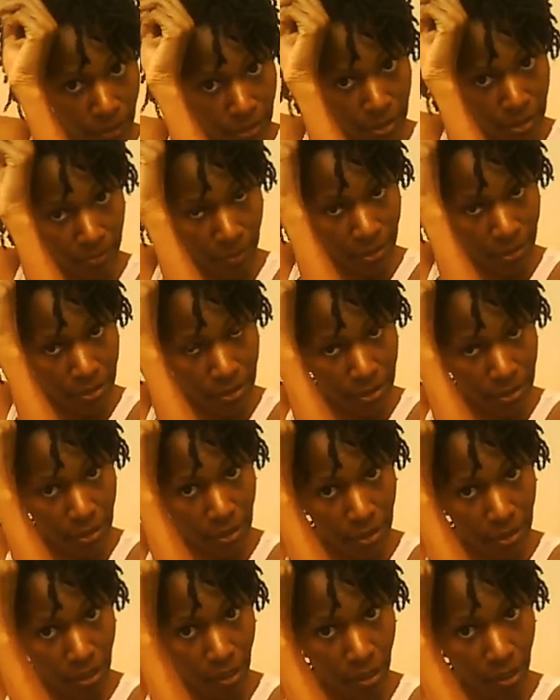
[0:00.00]

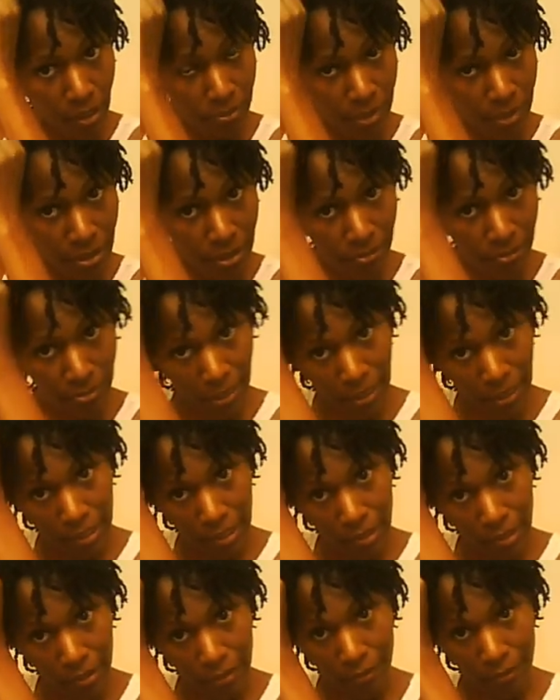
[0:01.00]
especially in the back
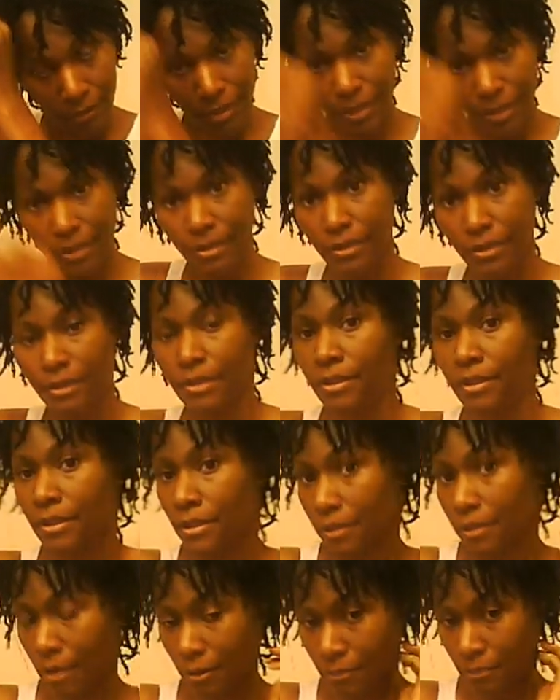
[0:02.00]
area
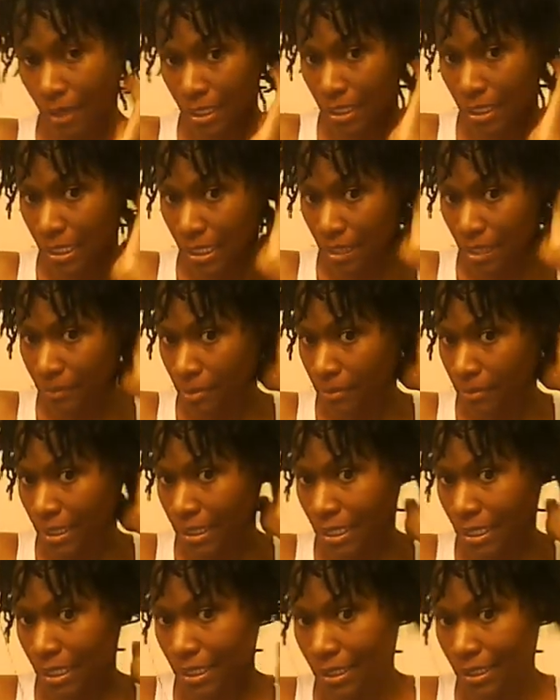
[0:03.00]
around the nape of my
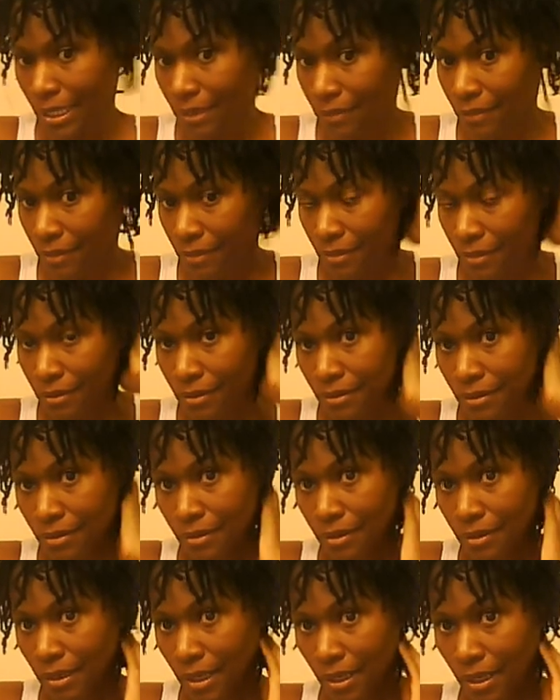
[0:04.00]
neck.
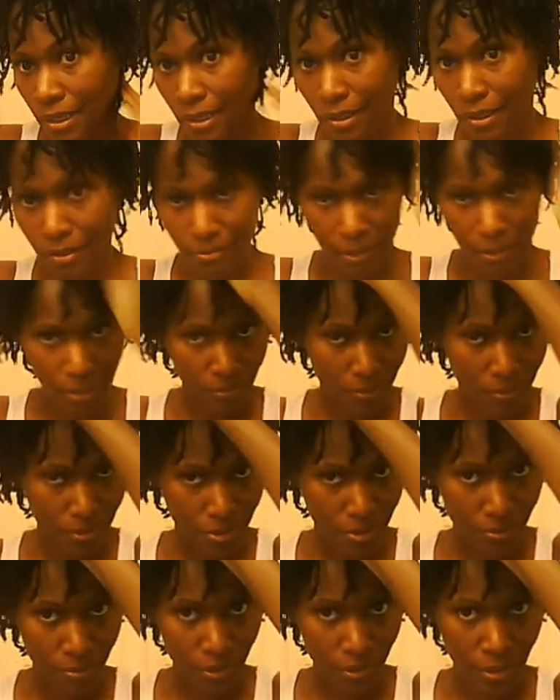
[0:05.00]
They were
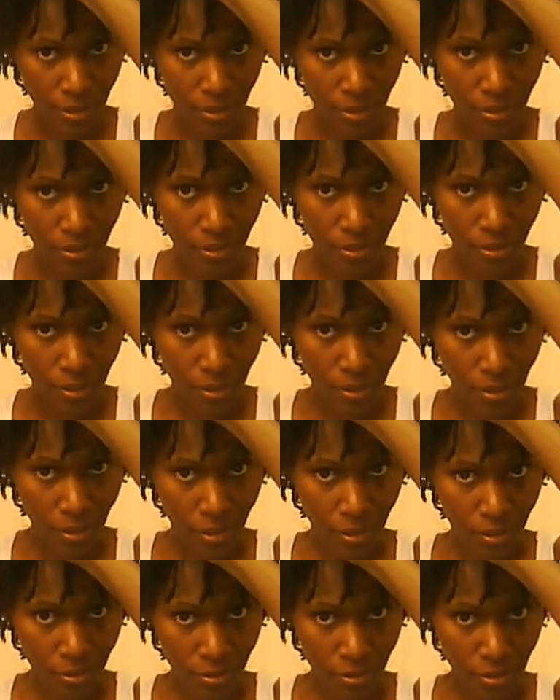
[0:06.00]
too thin.
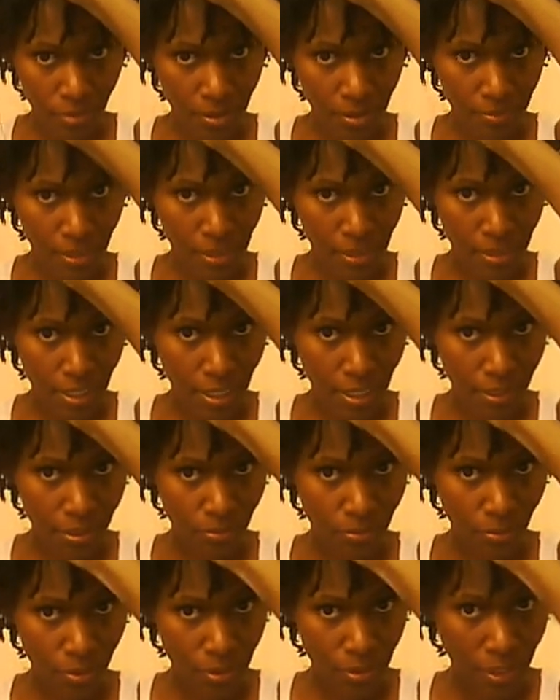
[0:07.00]
Some of my locks were